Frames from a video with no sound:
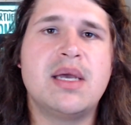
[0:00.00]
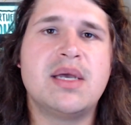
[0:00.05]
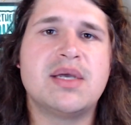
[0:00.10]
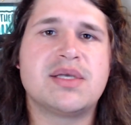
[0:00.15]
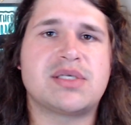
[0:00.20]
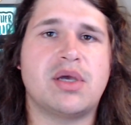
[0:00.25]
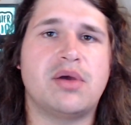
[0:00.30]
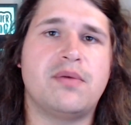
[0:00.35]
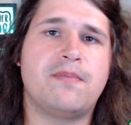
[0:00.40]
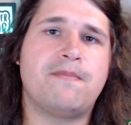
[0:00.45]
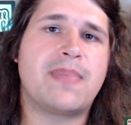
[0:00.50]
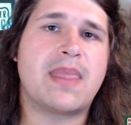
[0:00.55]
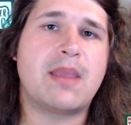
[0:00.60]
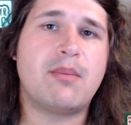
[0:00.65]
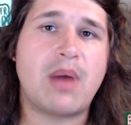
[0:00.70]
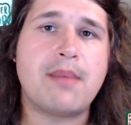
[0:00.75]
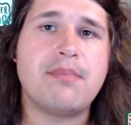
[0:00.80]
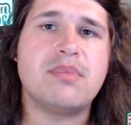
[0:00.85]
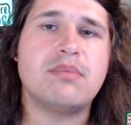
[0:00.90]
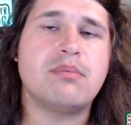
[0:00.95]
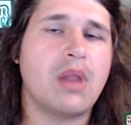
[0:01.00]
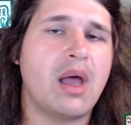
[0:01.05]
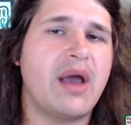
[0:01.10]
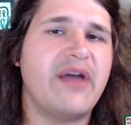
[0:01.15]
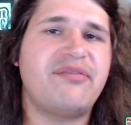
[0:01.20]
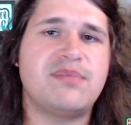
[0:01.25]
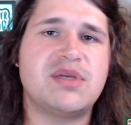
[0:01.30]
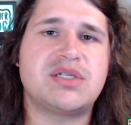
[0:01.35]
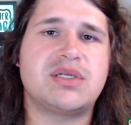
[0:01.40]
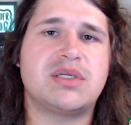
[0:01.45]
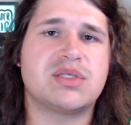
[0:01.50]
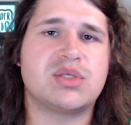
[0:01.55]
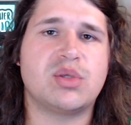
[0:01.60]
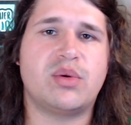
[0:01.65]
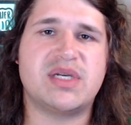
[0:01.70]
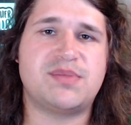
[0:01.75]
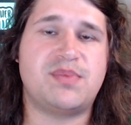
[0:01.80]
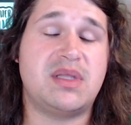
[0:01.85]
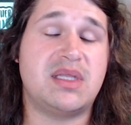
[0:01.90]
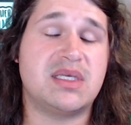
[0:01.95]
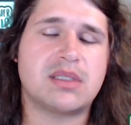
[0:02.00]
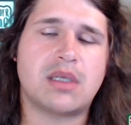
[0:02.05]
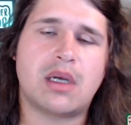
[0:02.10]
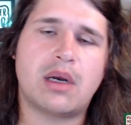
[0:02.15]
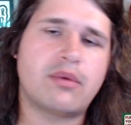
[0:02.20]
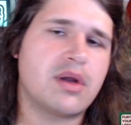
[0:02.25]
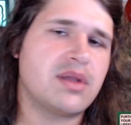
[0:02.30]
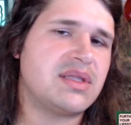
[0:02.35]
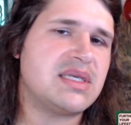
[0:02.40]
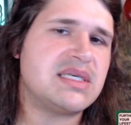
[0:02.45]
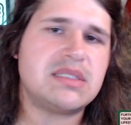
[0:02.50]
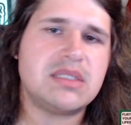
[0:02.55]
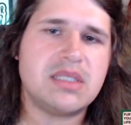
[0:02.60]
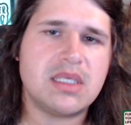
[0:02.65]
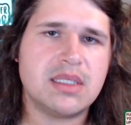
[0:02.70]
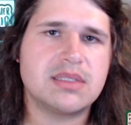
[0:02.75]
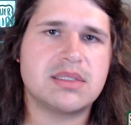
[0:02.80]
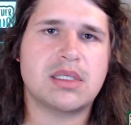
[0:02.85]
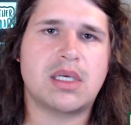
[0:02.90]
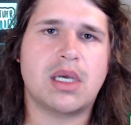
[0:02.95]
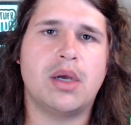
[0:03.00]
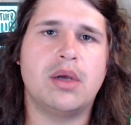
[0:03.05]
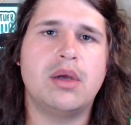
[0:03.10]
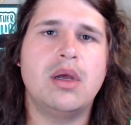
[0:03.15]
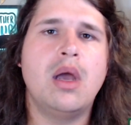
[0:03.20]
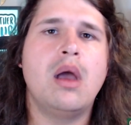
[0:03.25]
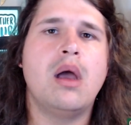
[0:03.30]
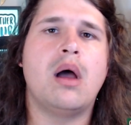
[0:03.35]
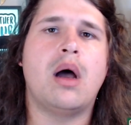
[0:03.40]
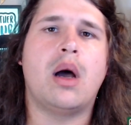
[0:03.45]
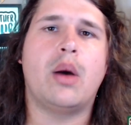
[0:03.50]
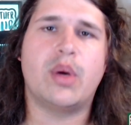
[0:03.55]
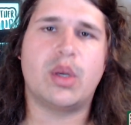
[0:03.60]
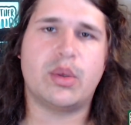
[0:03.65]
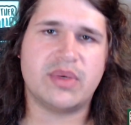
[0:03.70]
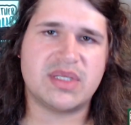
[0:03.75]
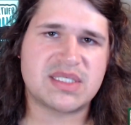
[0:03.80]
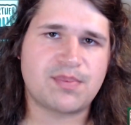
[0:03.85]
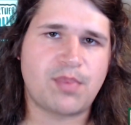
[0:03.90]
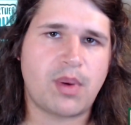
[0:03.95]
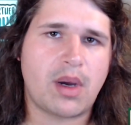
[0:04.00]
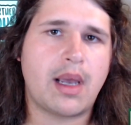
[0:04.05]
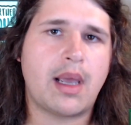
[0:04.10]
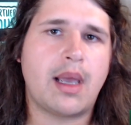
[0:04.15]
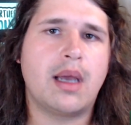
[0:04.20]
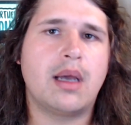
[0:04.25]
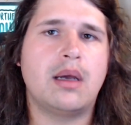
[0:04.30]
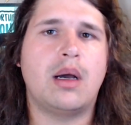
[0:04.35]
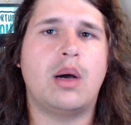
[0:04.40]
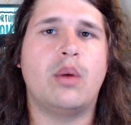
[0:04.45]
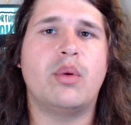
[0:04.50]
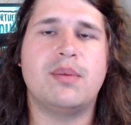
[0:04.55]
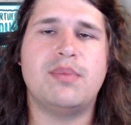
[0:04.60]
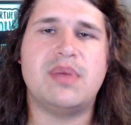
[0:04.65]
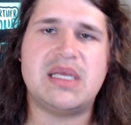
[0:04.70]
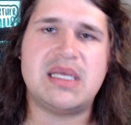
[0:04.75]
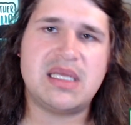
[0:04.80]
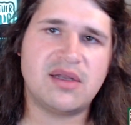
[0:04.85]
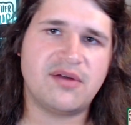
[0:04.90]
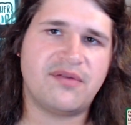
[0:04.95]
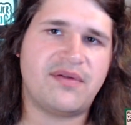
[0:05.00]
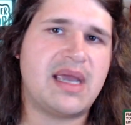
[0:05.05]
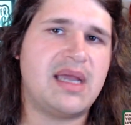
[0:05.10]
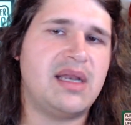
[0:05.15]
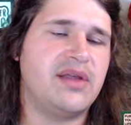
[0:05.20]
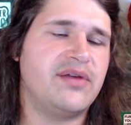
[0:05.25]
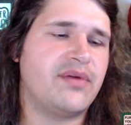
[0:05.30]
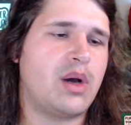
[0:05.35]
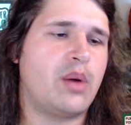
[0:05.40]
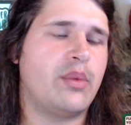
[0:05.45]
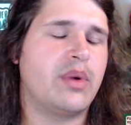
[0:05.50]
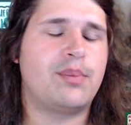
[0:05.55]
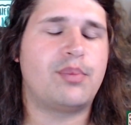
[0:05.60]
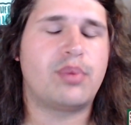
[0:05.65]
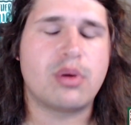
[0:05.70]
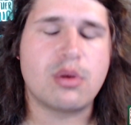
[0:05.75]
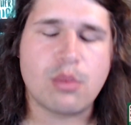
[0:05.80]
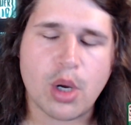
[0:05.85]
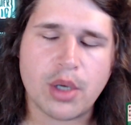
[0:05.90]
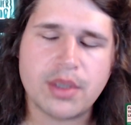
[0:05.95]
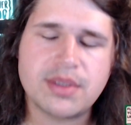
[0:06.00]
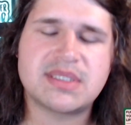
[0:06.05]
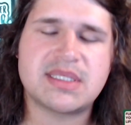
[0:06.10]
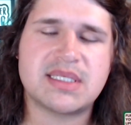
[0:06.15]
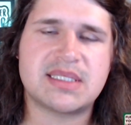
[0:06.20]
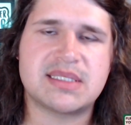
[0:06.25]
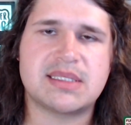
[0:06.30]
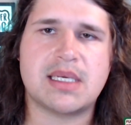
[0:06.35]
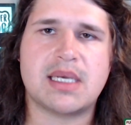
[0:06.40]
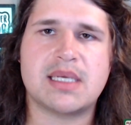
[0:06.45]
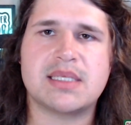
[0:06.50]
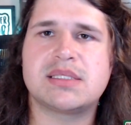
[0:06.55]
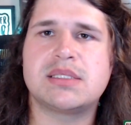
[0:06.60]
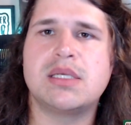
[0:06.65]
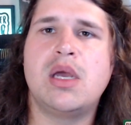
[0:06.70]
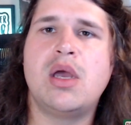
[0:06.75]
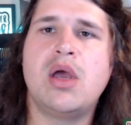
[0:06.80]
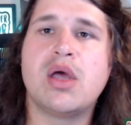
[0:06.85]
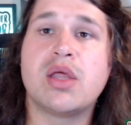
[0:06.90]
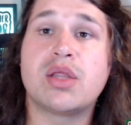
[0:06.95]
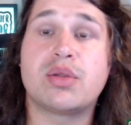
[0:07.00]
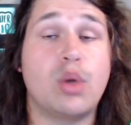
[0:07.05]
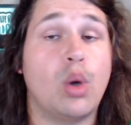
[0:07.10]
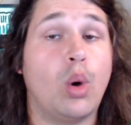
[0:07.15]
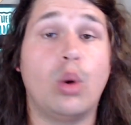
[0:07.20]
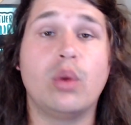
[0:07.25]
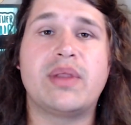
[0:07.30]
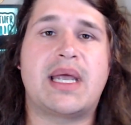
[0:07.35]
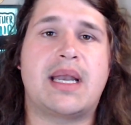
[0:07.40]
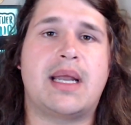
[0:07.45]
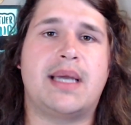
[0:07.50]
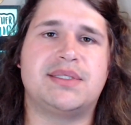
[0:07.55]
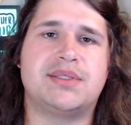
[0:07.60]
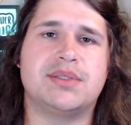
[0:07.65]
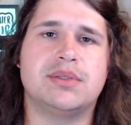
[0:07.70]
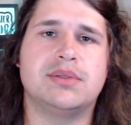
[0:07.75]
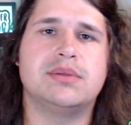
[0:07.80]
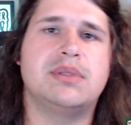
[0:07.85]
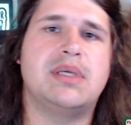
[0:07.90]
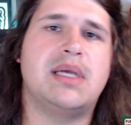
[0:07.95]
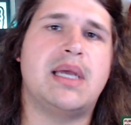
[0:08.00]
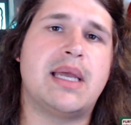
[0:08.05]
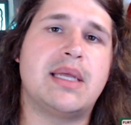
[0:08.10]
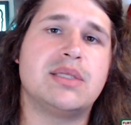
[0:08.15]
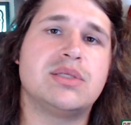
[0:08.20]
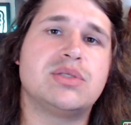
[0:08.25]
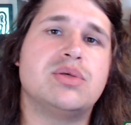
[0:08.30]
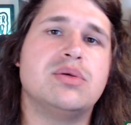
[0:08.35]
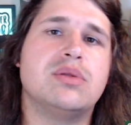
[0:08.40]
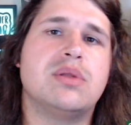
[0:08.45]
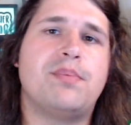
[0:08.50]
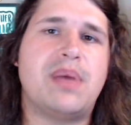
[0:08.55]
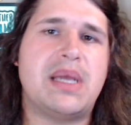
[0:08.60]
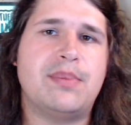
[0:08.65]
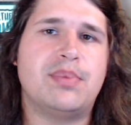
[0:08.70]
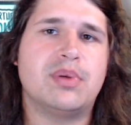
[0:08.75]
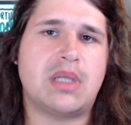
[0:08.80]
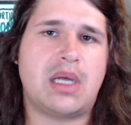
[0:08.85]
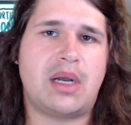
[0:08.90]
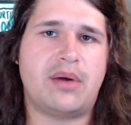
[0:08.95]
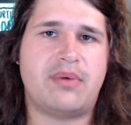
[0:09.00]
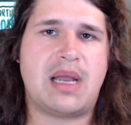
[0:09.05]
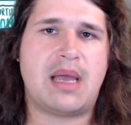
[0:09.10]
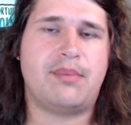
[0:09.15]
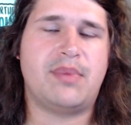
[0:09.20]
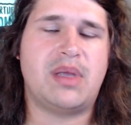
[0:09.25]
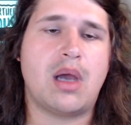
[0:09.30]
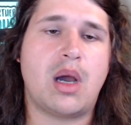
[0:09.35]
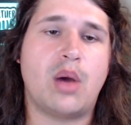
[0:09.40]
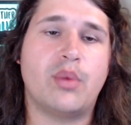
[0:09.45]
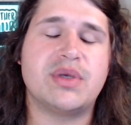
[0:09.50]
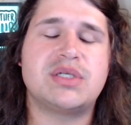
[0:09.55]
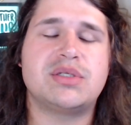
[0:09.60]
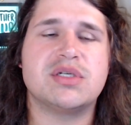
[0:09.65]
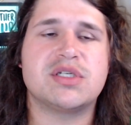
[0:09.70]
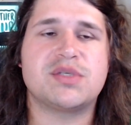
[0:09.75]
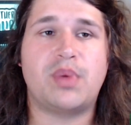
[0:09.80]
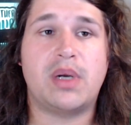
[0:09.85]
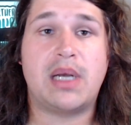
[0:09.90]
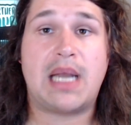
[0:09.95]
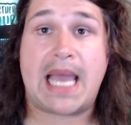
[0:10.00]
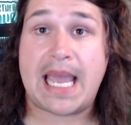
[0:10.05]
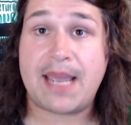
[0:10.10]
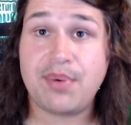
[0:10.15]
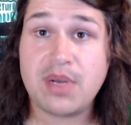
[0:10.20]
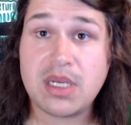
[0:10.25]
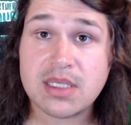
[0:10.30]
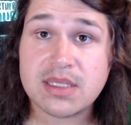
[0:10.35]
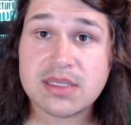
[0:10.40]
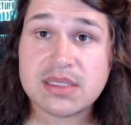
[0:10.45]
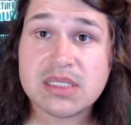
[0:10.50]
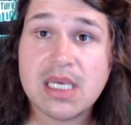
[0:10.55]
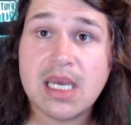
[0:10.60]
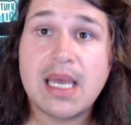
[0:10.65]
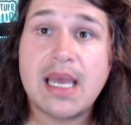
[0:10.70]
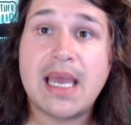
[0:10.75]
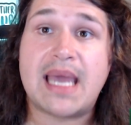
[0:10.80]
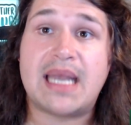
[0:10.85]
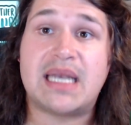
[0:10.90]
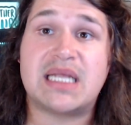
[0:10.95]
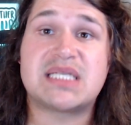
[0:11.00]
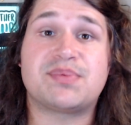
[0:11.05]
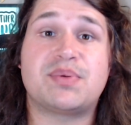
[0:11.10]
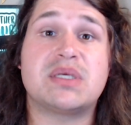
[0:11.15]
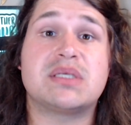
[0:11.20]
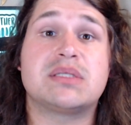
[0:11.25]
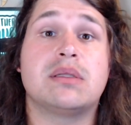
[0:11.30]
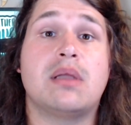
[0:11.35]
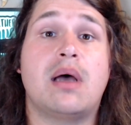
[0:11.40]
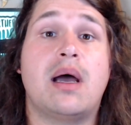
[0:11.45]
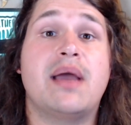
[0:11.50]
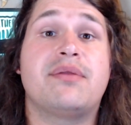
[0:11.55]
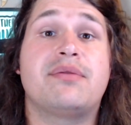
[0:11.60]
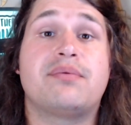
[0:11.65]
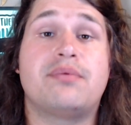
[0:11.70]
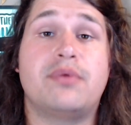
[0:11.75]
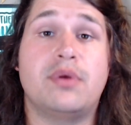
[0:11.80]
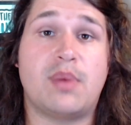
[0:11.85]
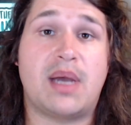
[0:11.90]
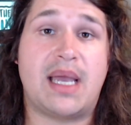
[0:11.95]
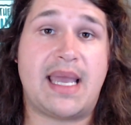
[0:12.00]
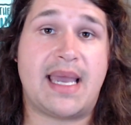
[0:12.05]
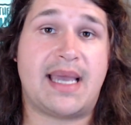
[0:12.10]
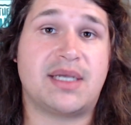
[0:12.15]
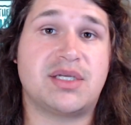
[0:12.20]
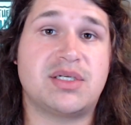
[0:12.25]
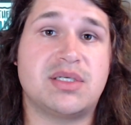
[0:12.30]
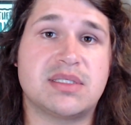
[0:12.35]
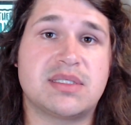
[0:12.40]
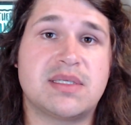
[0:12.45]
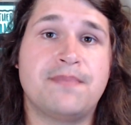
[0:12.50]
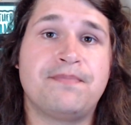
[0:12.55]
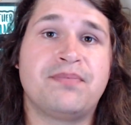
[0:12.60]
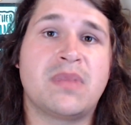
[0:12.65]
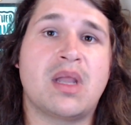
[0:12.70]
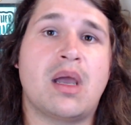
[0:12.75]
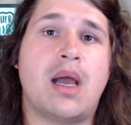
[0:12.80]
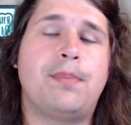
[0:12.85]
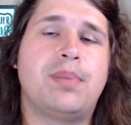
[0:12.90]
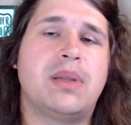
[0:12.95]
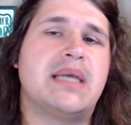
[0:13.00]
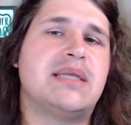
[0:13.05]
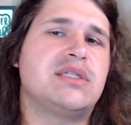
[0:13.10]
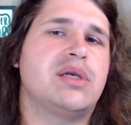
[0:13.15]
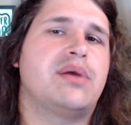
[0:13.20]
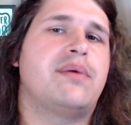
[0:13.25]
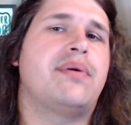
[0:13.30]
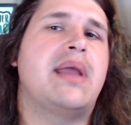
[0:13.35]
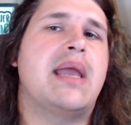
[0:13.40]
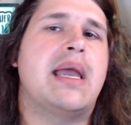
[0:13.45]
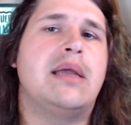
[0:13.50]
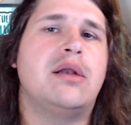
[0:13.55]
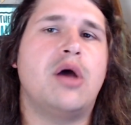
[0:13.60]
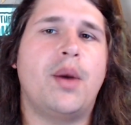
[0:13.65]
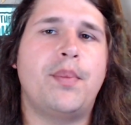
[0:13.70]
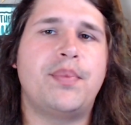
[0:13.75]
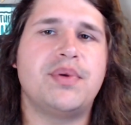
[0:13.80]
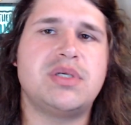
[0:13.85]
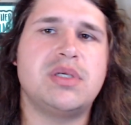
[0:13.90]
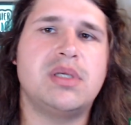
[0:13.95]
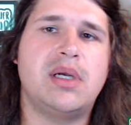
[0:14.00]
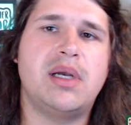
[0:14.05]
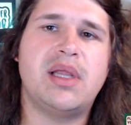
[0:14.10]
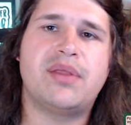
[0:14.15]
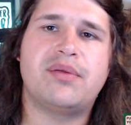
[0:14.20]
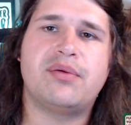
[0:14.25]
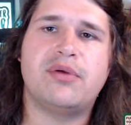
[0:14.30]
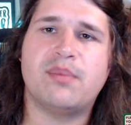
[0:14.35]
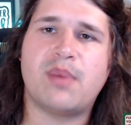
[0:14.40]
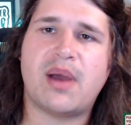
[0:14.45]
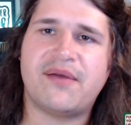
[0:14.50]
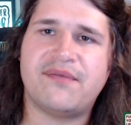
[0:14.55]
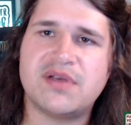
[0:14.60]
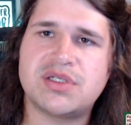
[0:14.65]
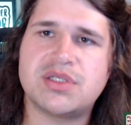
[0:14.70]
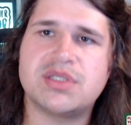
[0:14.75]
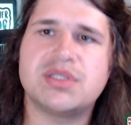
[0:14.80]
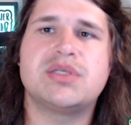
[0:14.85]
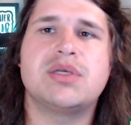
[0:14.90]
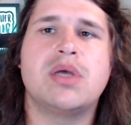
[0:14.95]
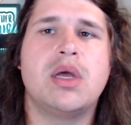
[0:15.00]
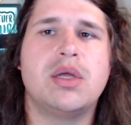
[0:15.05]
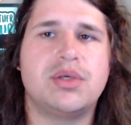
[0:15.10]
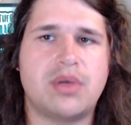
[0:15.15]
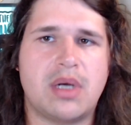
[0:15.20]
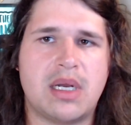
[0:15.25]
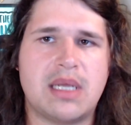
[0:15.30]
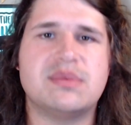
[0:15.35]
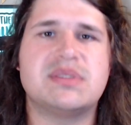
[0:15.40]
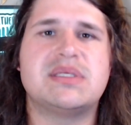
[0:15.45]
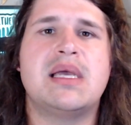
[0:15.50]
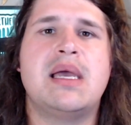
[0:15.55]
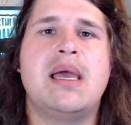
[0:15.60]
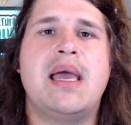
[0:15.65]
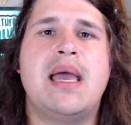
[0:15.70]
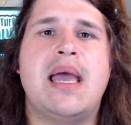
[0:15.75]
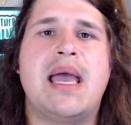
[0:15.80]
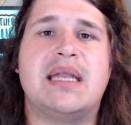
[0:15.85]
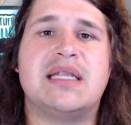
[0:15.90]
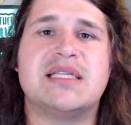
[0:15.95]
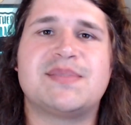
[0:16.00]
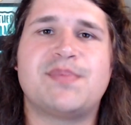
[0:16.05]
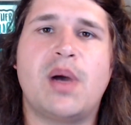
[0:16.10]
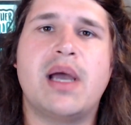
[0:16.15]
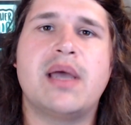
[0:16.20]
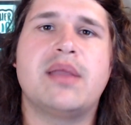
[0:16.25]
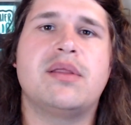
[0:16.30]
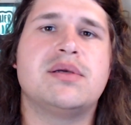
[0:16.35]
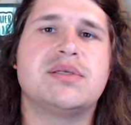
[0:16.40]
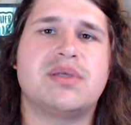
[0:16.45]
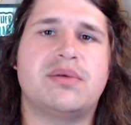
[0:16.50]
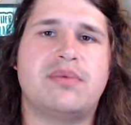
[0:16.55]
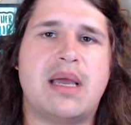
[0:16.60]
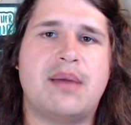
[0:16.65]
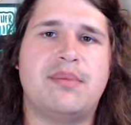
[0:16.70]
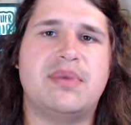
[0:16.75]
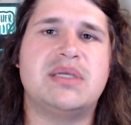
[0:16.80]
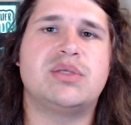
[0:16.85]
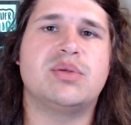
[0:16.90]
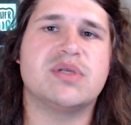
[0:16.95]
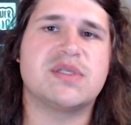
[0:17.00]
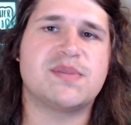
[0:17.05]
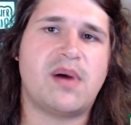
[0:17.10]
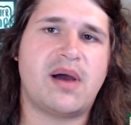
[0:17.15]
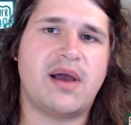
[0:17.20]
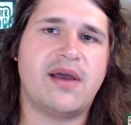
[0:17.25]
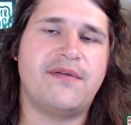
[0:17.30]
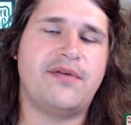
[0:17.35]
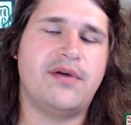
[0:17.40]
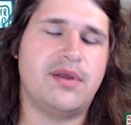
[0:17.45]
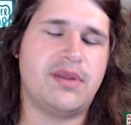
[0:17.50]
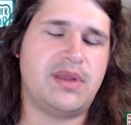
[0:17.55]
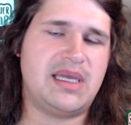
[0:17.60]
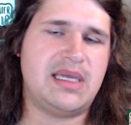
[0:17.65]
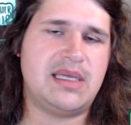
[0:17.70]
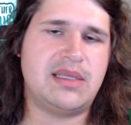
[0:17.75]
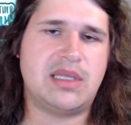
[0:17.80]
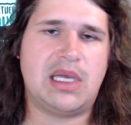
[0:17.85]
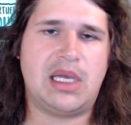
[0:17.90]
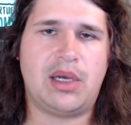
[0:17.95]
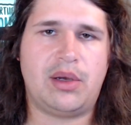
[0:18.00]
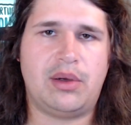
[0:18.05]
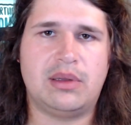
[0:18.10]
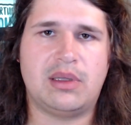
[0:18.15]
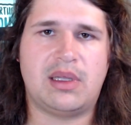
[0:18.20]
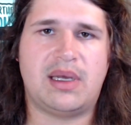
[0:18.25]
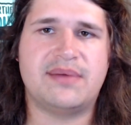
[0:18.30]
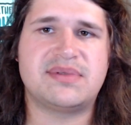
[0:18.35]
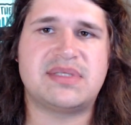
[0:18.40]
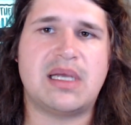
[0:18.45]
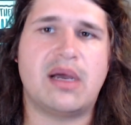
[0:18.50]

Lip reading: So my life mission has always been this, and I wrote this years ago. I want to inspire, I want to be innovative, I want to promote success through all that I do and to the people around me. I wish to spread happiness and express life through my actions. I plan to create opportunity through my visions, dreams, and inspire those around me to aspire further in their own lives.